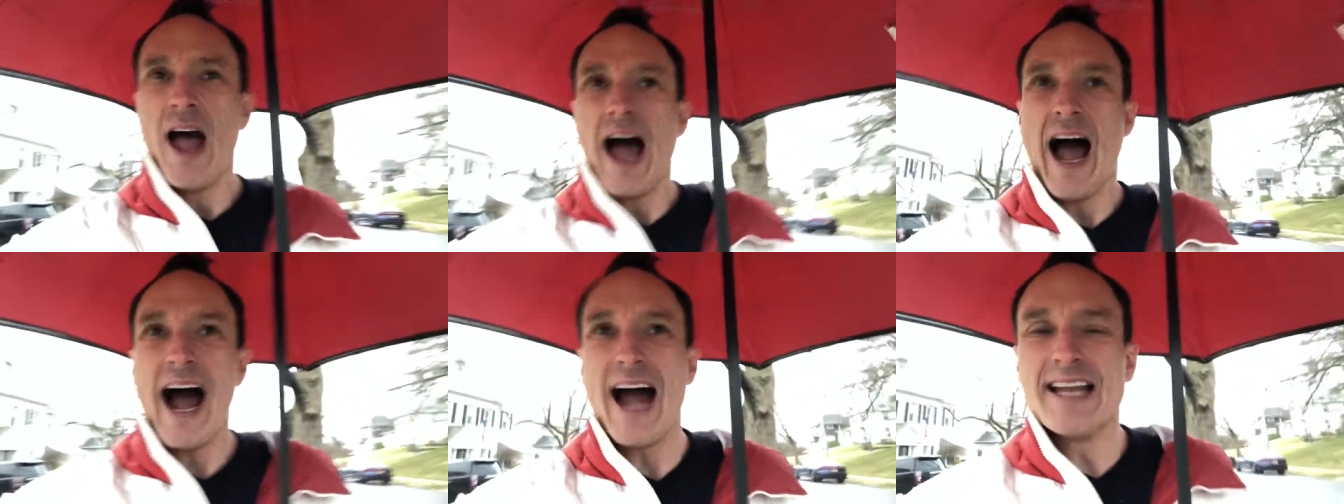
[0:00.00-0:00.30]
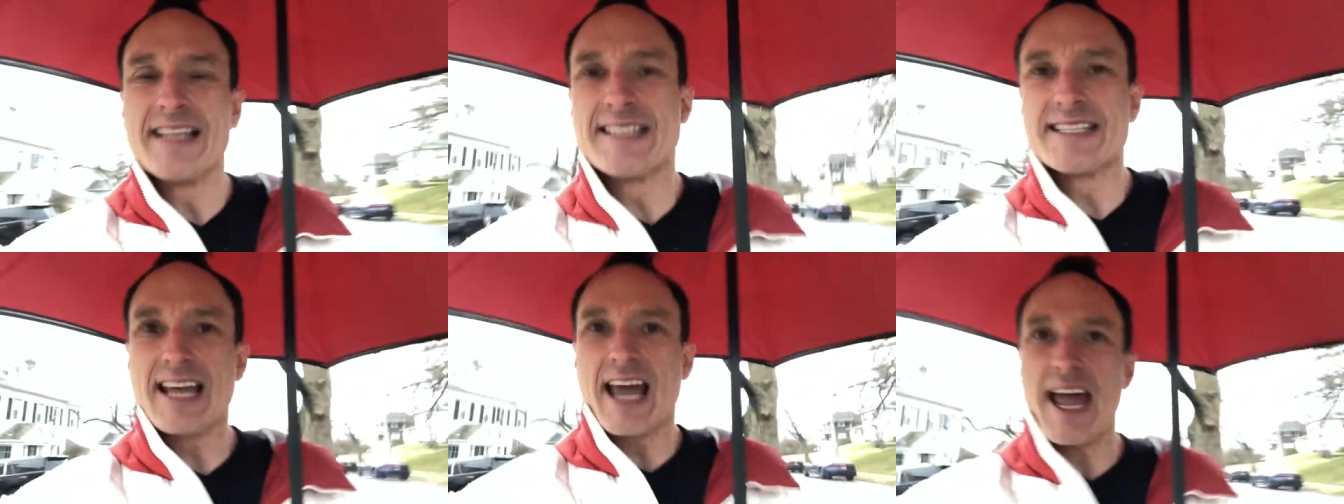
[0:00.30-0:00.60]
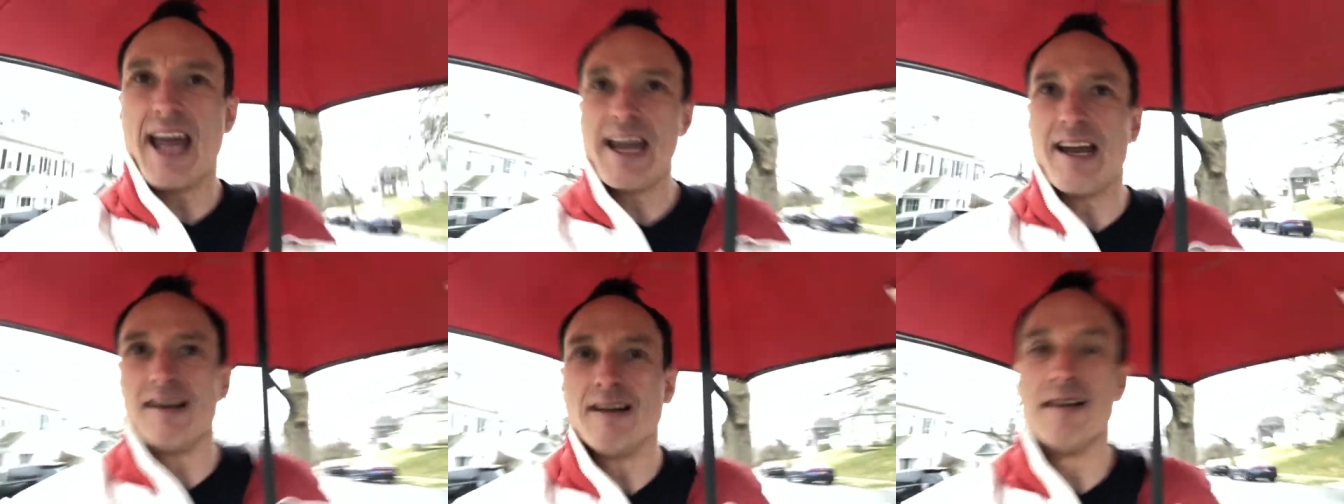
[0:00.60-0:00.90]
I'd
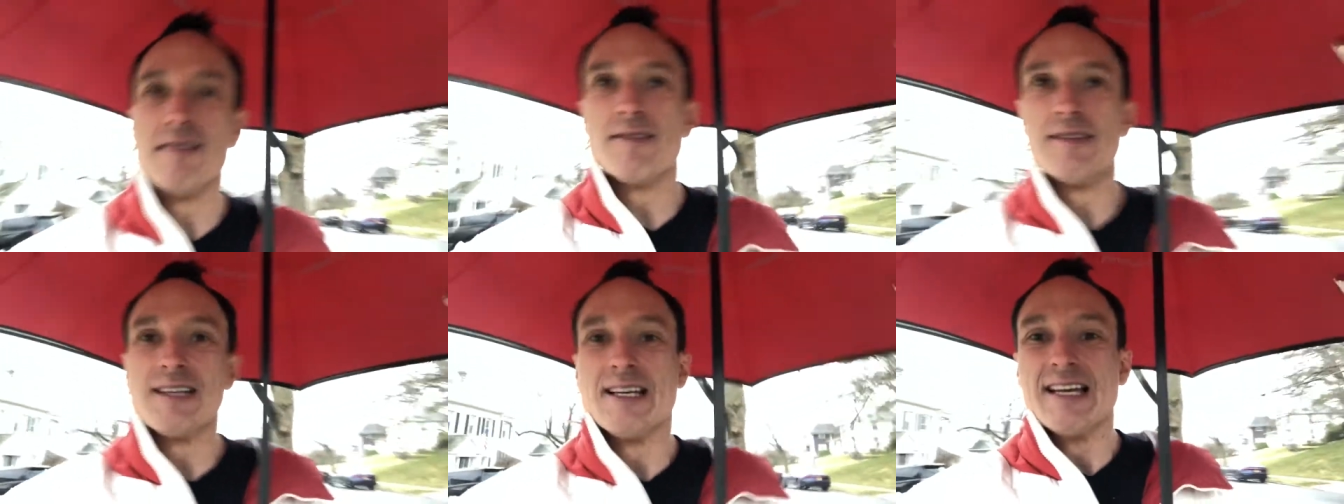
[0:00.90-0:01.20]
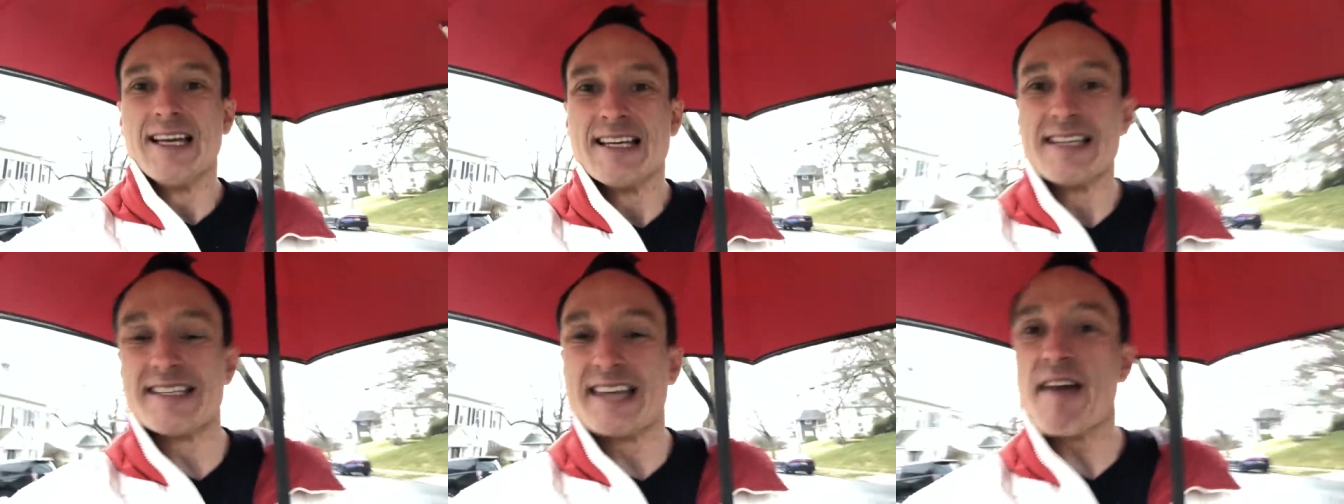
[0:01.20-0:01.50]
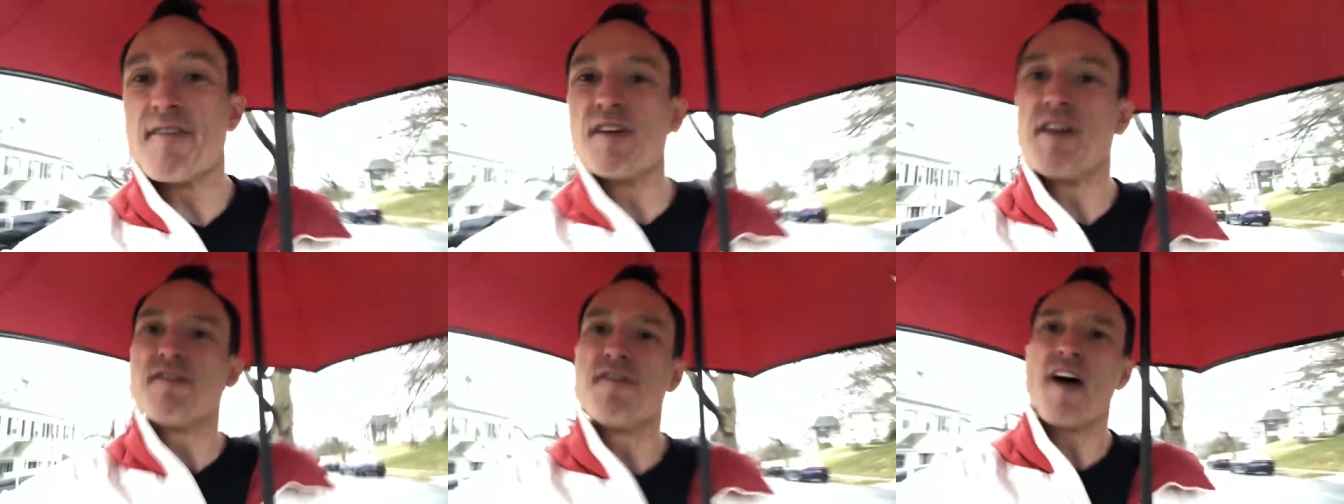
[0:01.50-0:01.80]
say
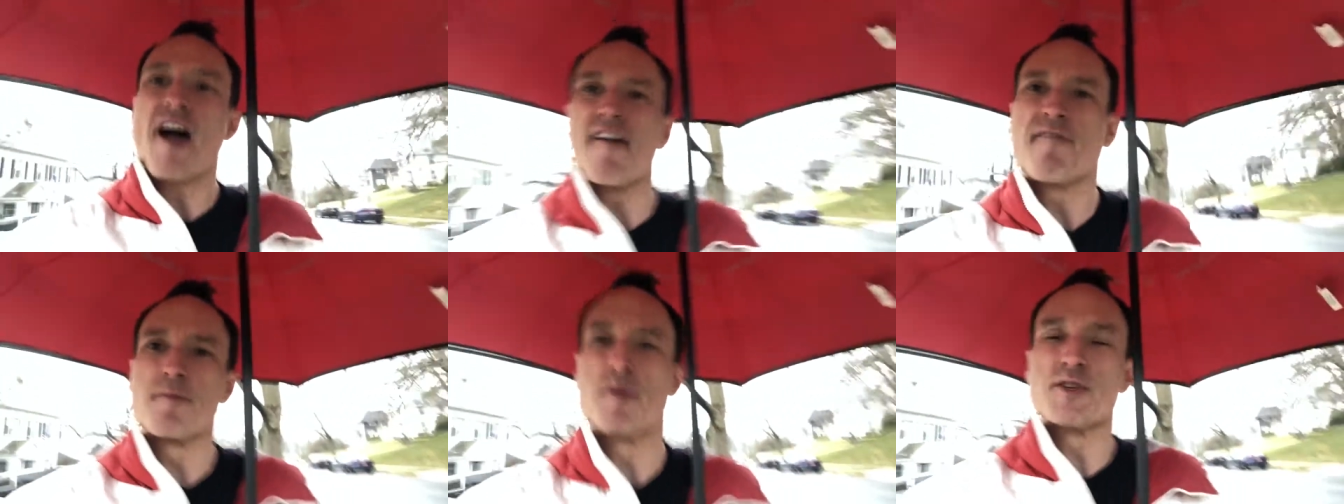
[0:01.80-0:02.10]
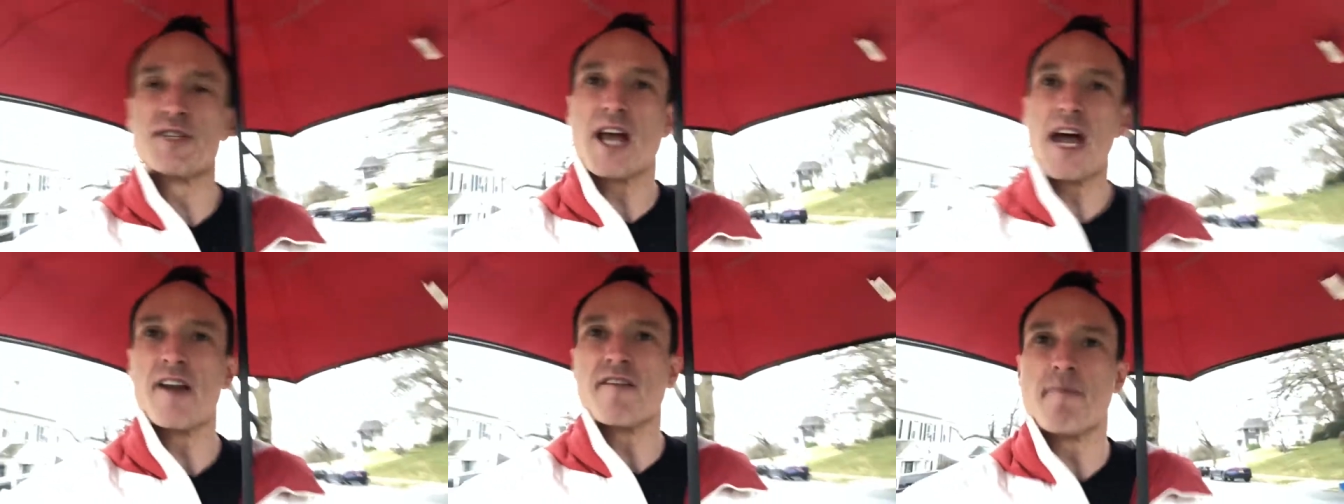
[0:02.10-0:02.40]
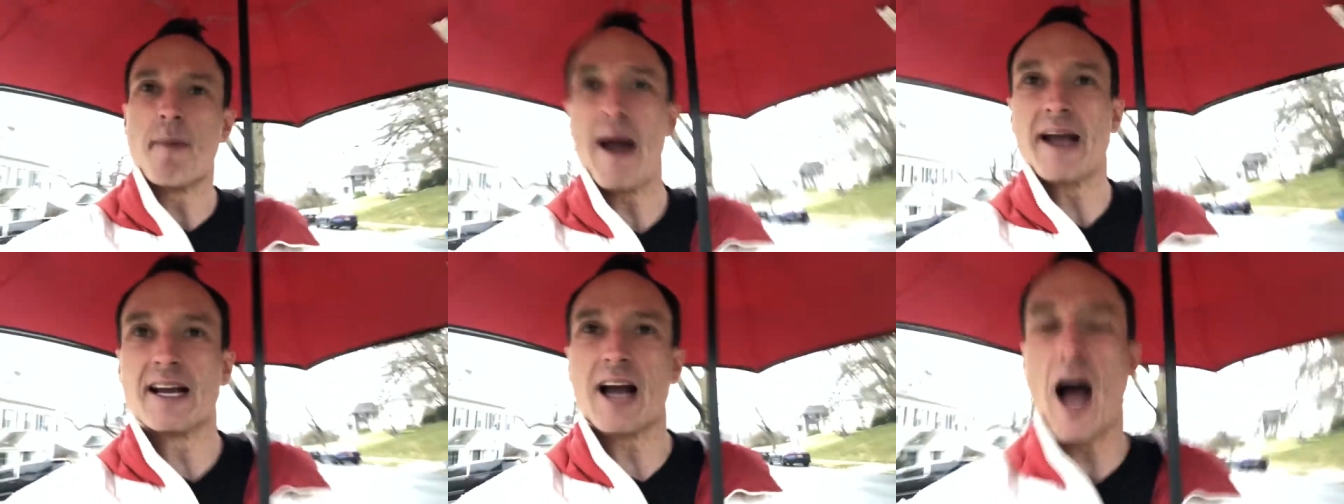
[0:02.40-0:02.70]
75% of
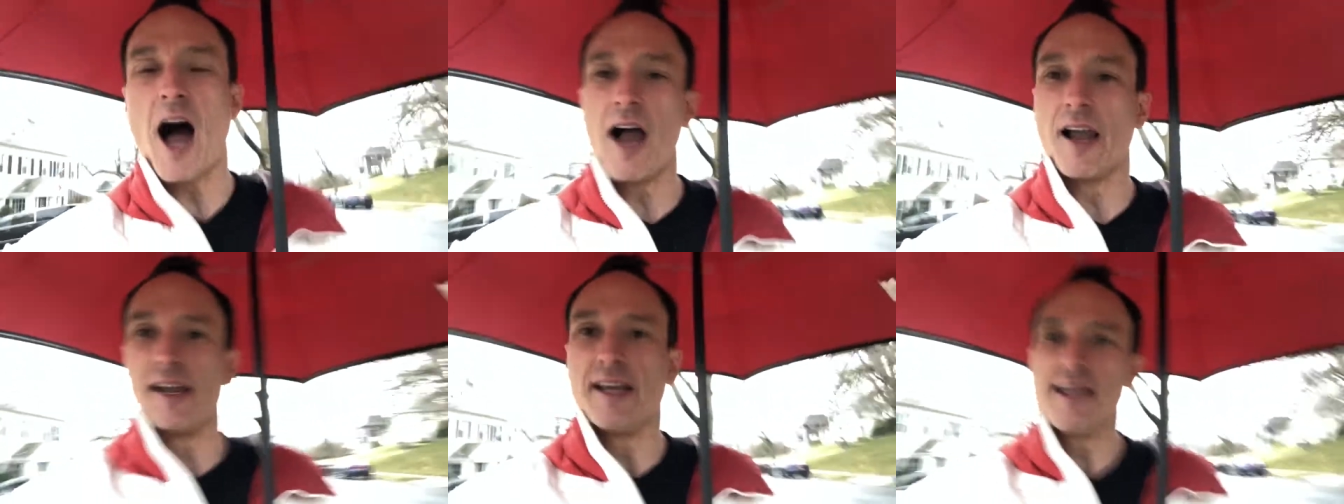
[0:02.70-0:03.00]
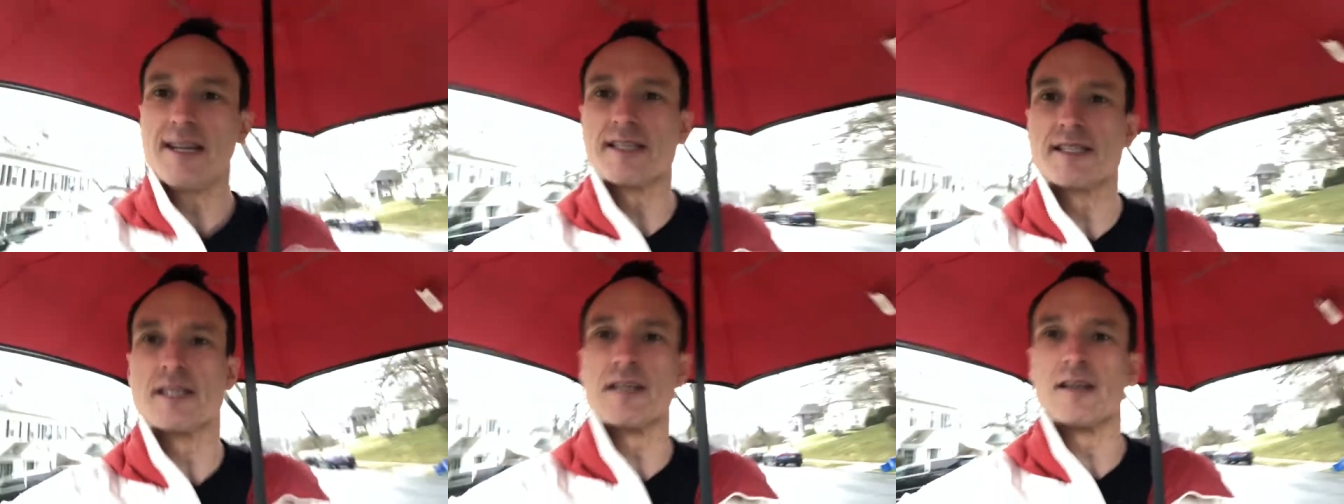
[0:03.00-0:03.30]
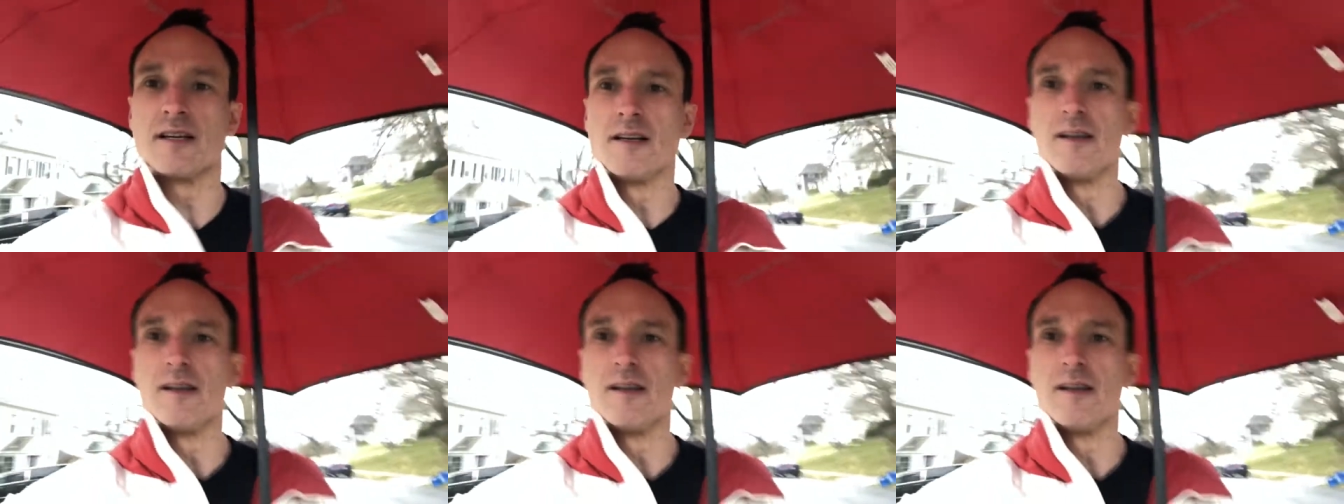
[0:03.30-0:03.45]
my colleagues